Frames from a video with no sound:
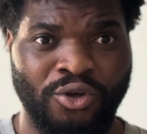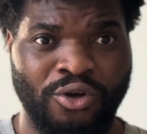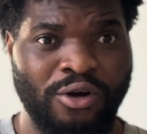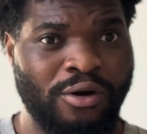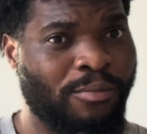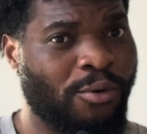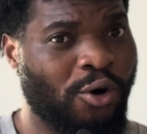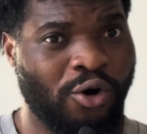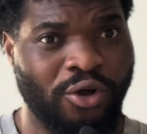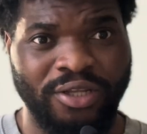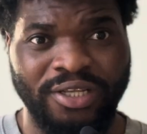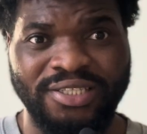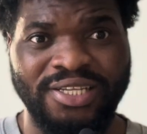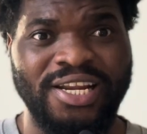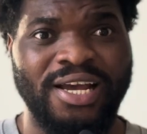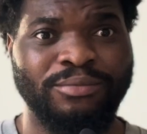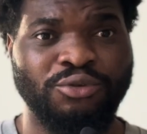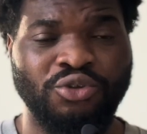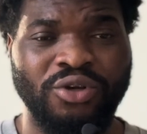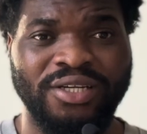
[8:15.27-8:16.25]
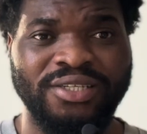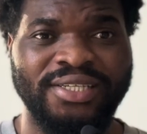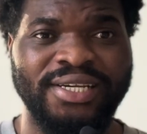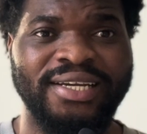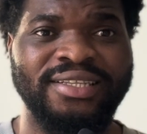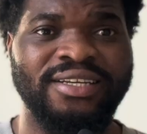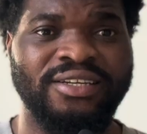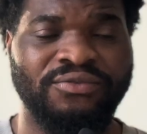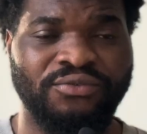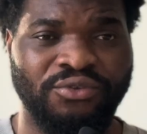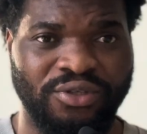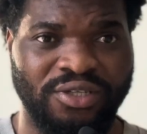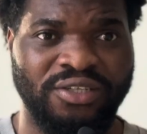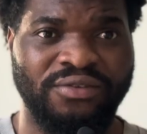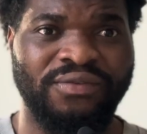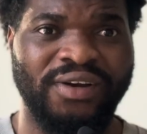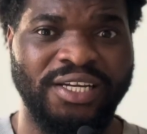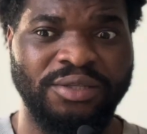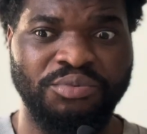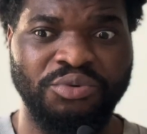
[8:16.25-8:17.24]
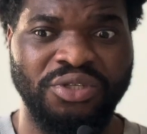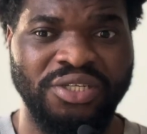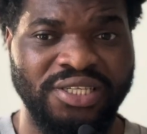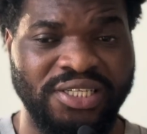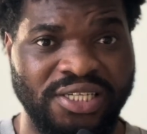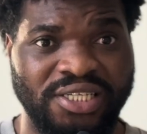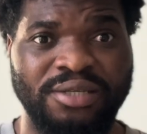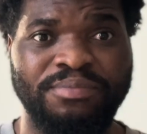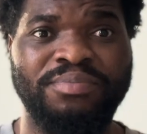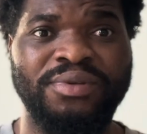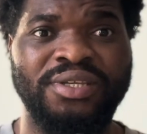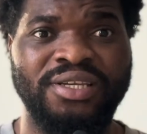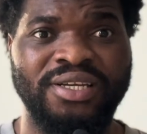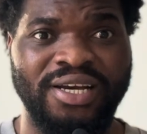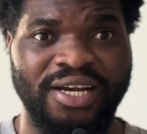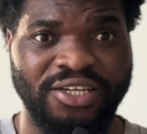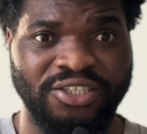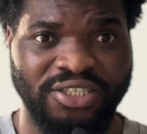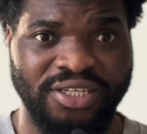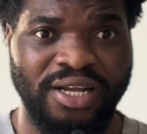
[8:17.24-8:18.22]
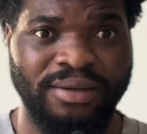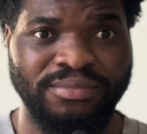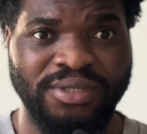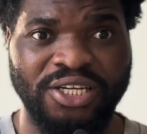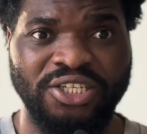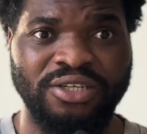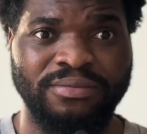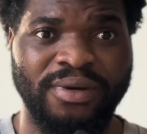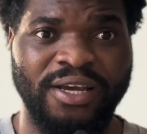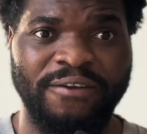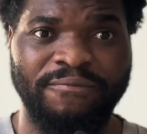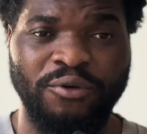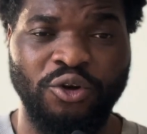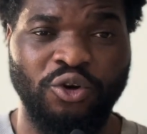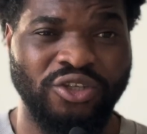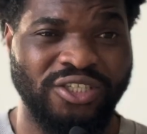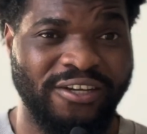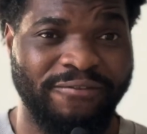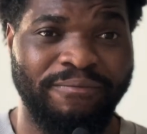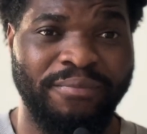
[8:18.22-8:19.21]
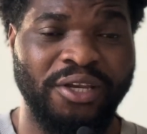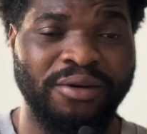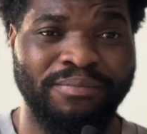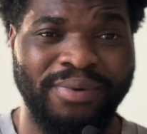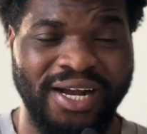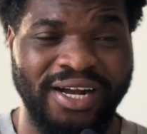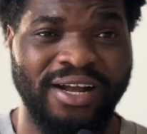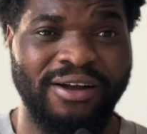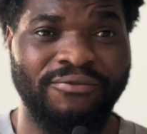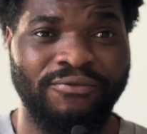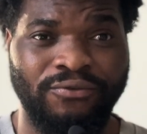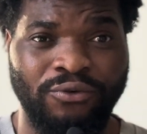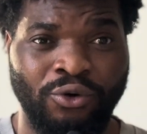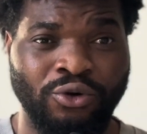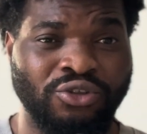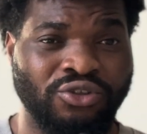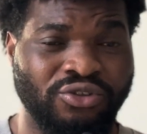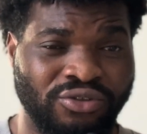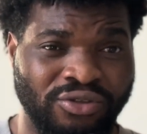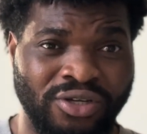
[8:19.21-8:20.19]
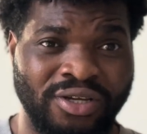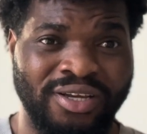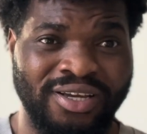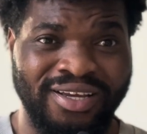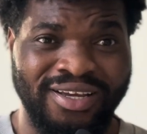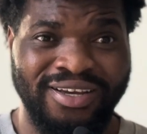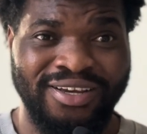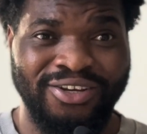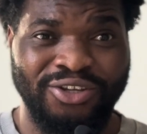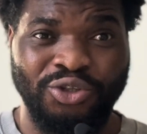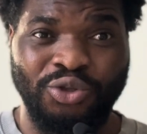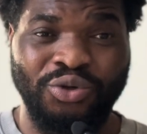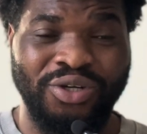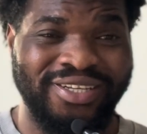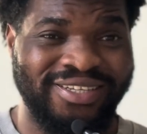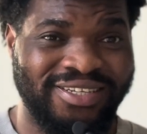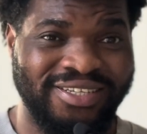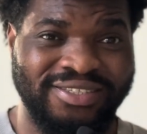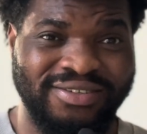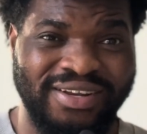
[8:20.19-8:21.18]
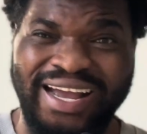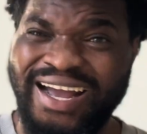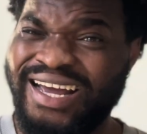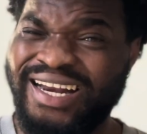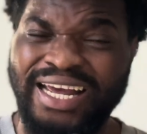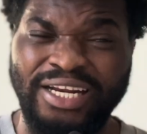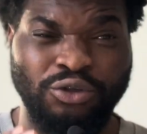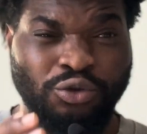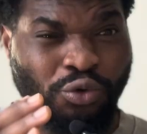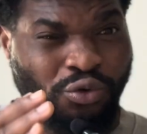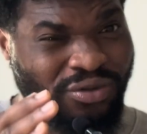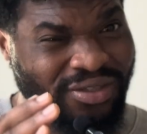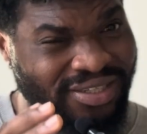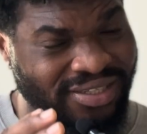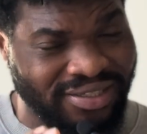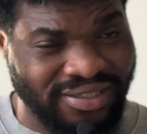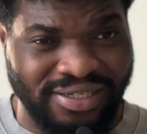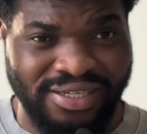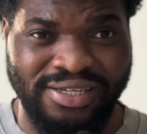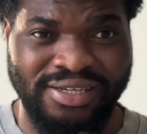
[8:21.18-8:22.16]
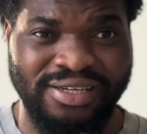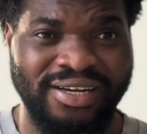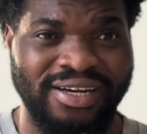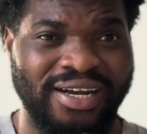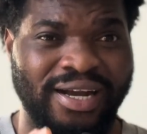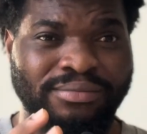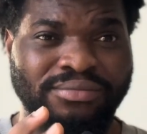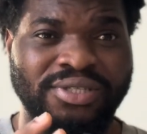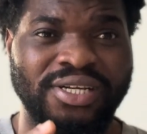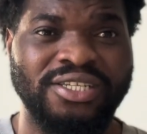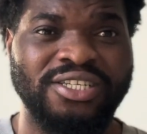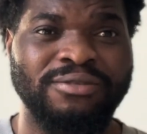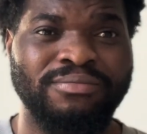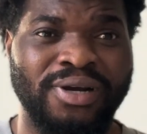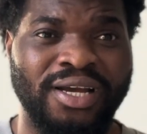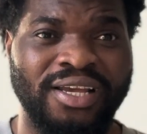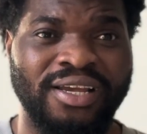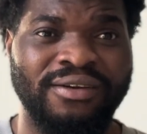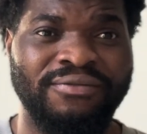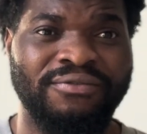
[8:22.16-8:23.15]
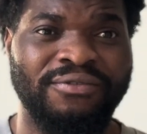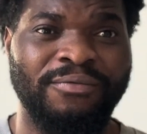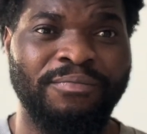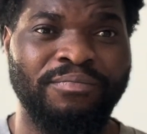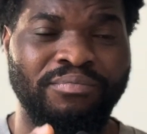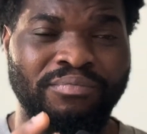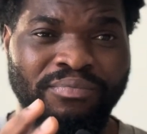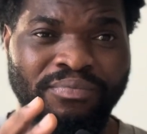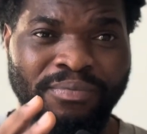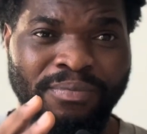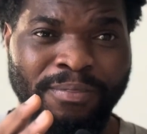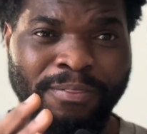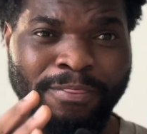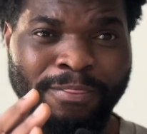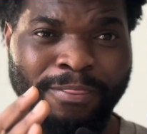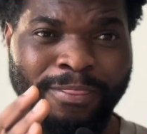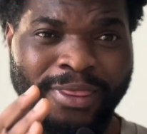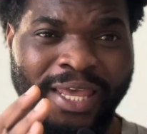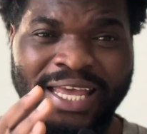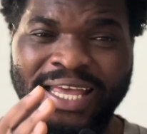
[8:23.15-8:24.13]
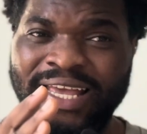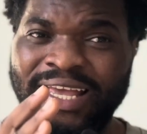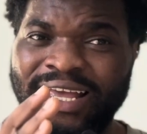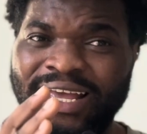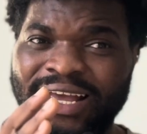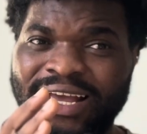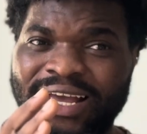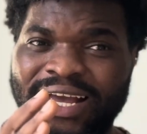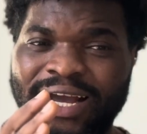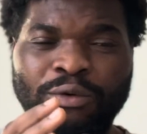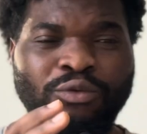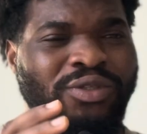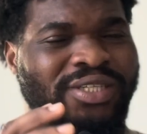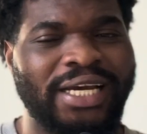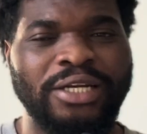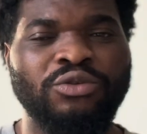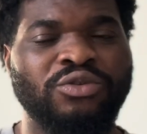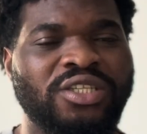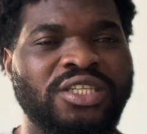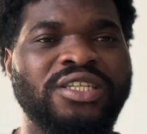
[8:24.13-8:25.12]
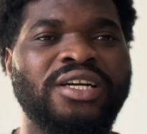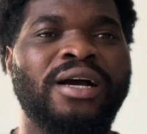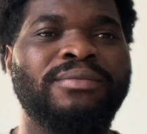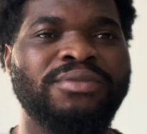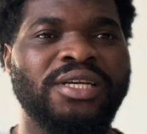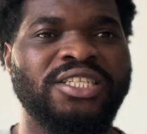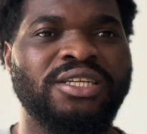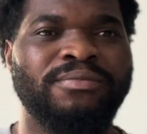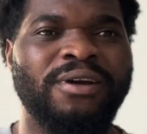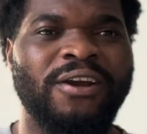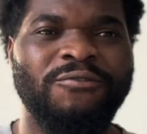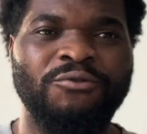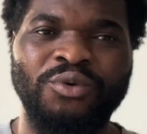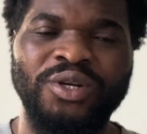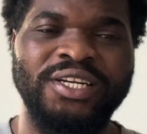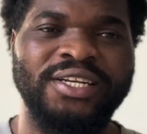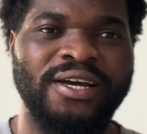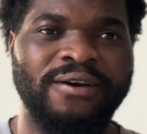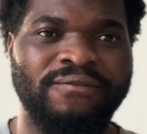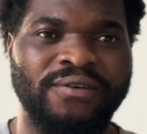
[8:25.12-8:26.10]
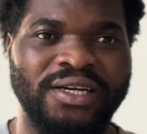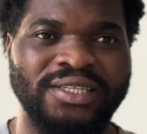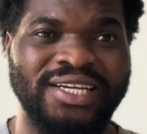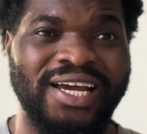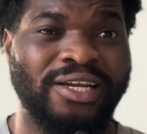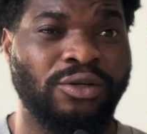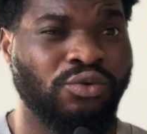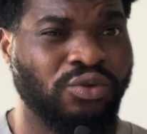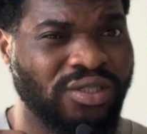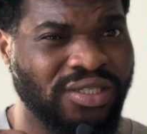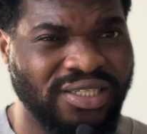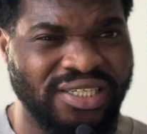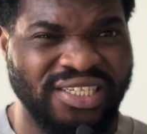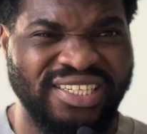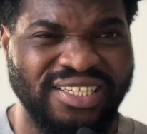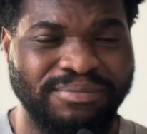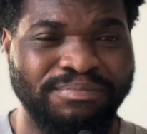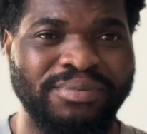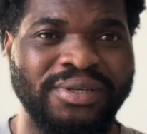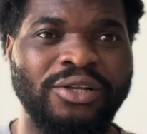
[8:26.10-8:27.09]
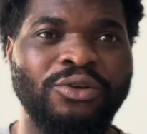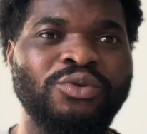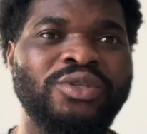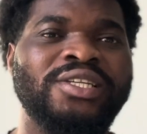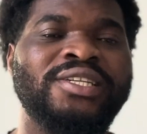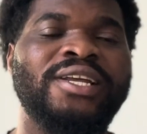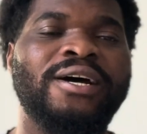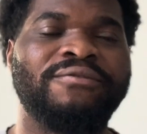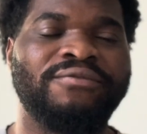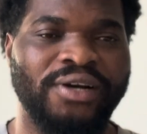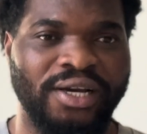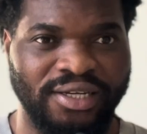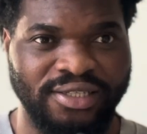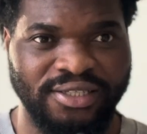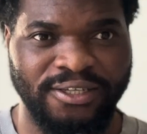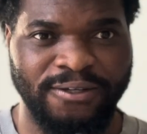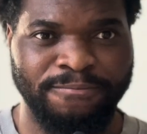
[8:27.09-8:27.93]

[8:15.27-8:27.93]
But honestly, I'm so excited for this fight between DDP and Khamzat Chimaev, because they've been back and forth during this. And I don't see Khamzat Chimaev. I don't see Khamzat Chimaev winning that fight. I don't see DDP losing that fight.